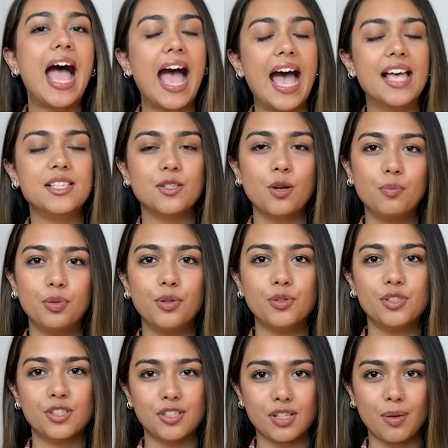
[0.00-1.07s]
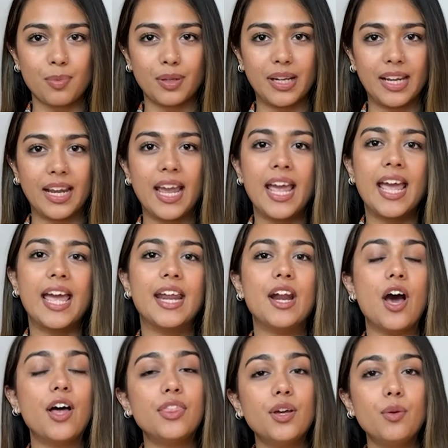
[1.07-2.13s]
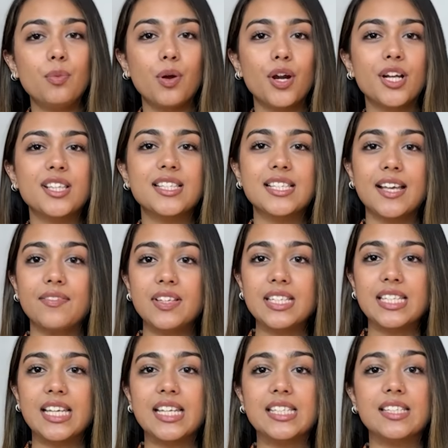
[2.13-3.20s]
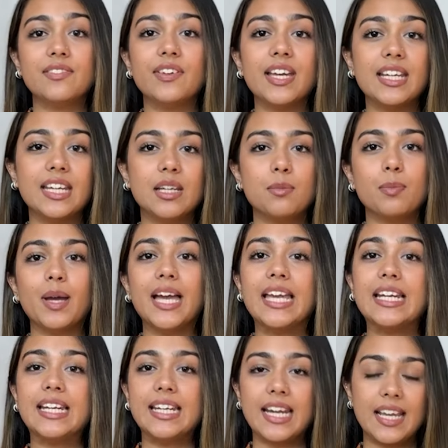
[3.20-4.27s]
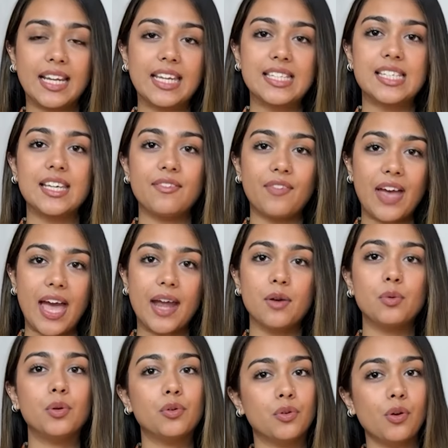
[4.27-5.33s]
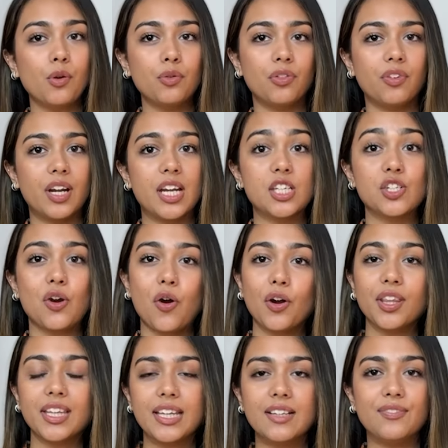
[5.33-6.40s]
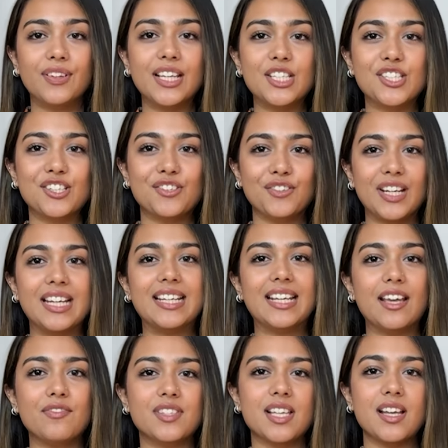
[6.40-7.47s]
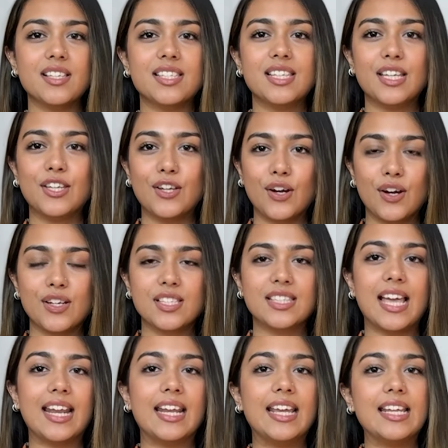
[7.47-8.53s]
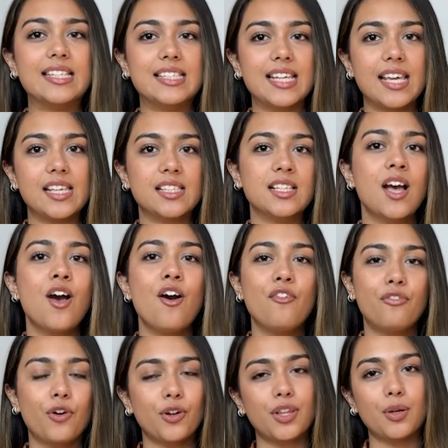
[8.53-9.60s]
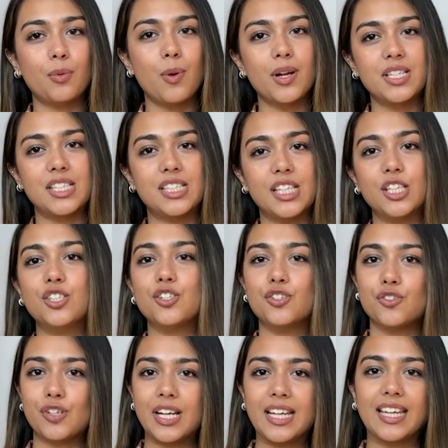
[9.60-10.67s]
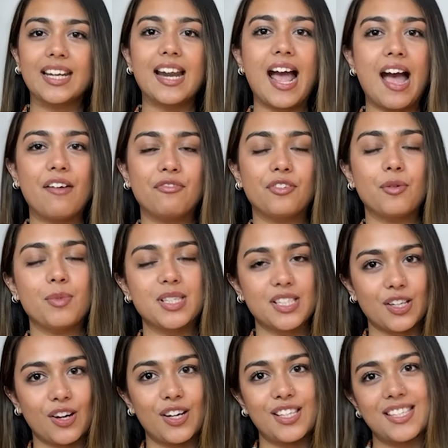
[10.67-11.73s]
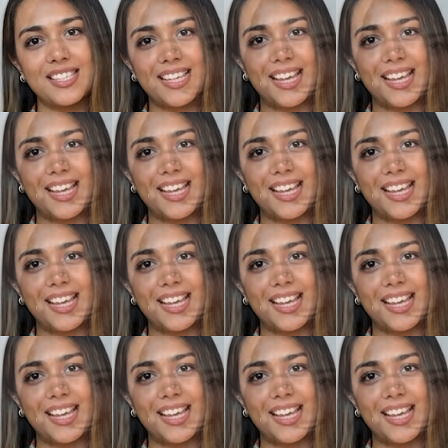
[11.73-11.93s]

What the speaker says: as opposed to doubling. In other words, 70 divided by negative annual growth rate or the inflation rate gives us the years that it takes for the quantity to shrink in half from its current